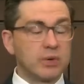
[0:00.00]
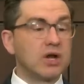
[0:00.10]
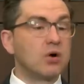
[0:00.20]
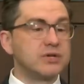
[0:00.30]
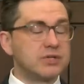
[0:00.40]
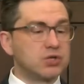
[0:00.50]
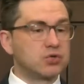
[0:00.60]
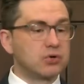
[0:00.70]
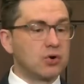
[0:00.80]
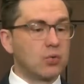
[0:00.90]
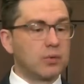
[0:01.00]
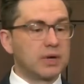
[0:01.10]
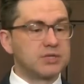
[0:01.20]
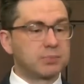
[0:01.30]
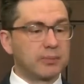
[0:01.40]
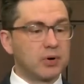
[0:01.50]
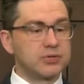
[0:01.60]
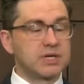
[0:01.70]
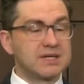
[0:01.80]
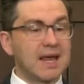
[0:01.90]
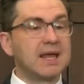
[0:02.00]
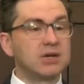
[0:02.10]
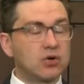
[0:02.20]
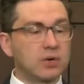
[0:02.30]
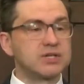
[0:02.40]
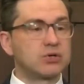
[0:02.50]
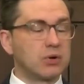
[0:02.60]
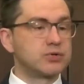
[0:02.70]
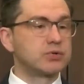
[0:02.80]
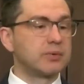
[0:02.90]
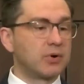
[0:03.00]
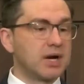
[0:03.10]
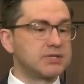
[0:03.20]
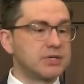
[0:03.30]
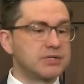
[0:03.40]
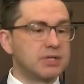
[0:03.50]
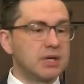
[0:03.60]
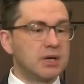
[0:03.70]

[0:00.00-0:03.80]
We know is that Trudeau is proposing to increase grocery prices